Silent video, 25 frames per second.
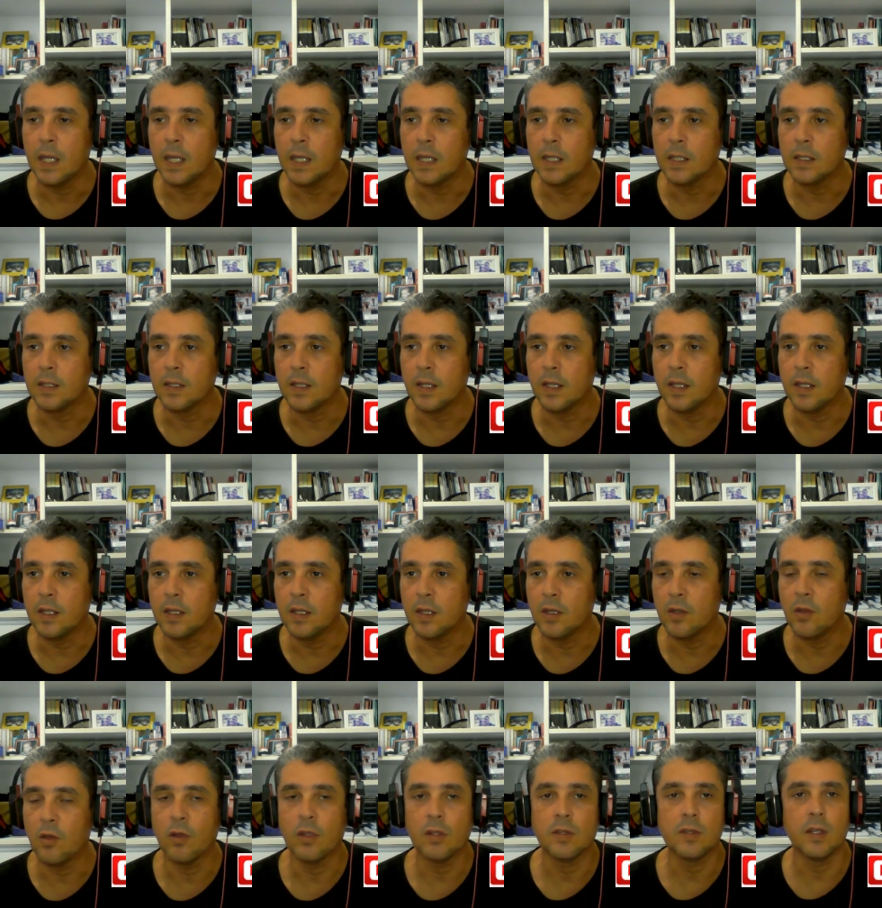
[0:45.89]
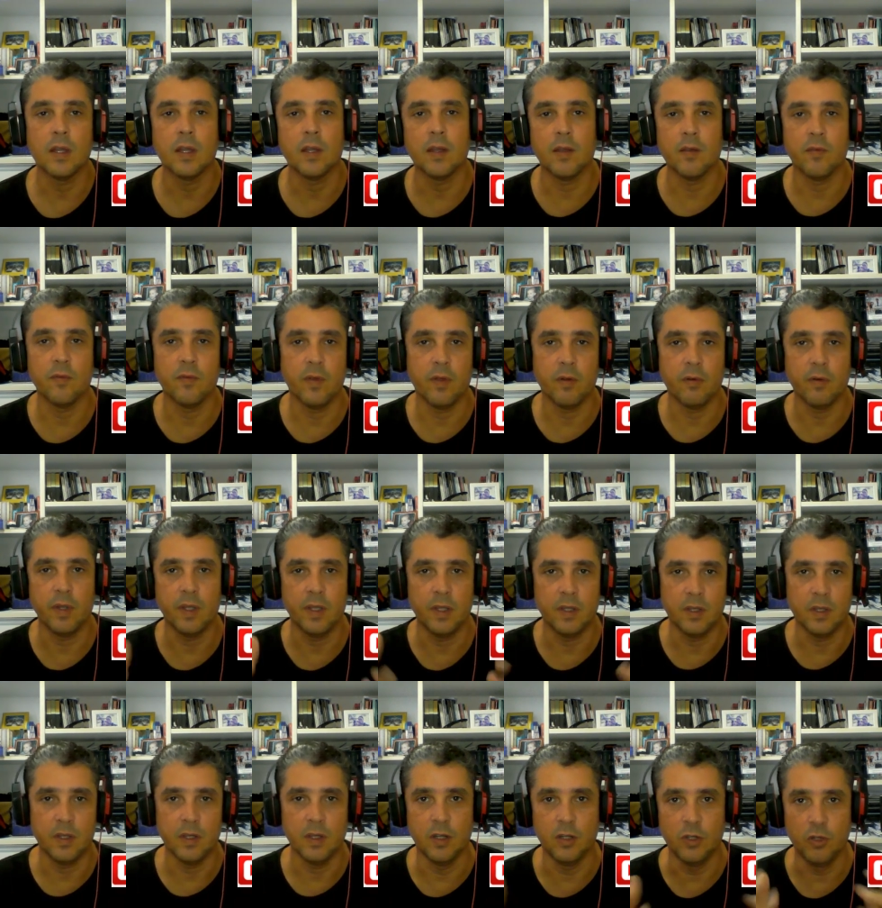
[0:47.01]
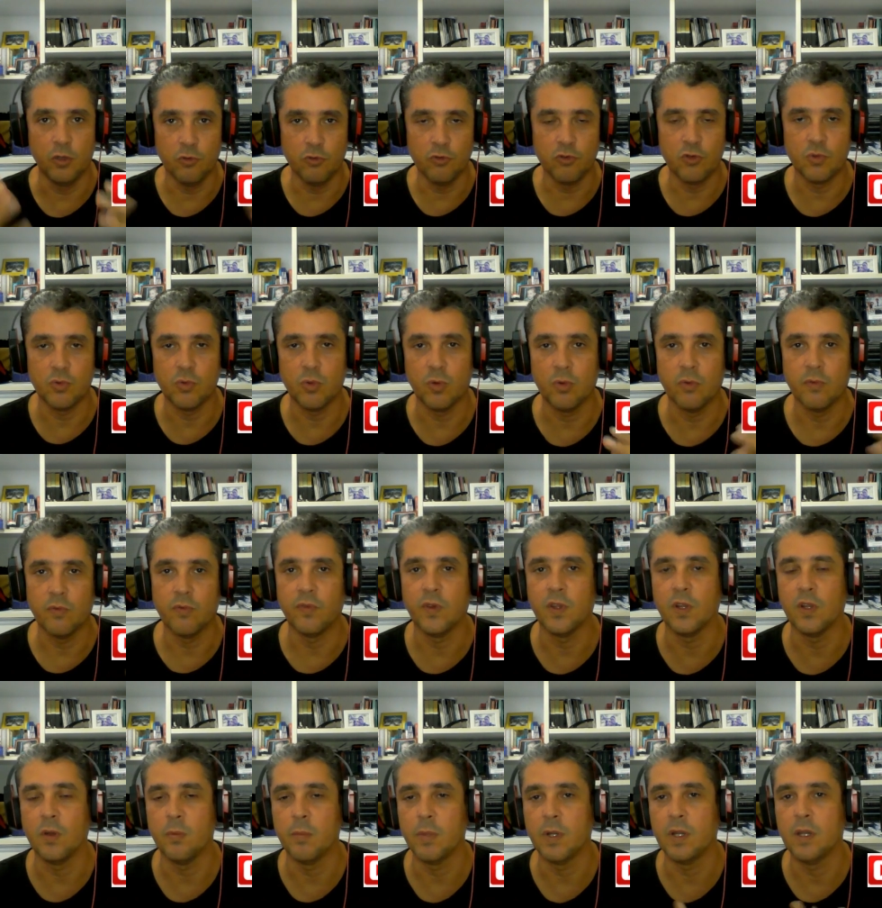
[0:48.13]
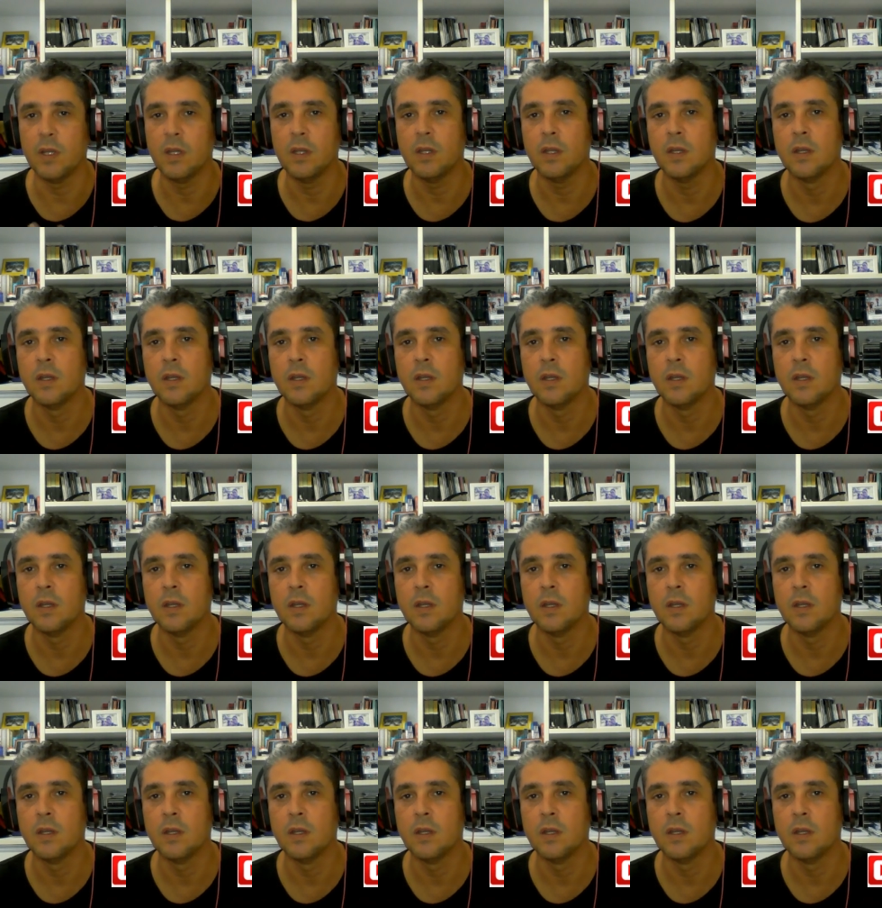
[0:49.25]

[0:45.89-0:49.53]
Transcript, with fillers: and then he got a very unusual phenomenon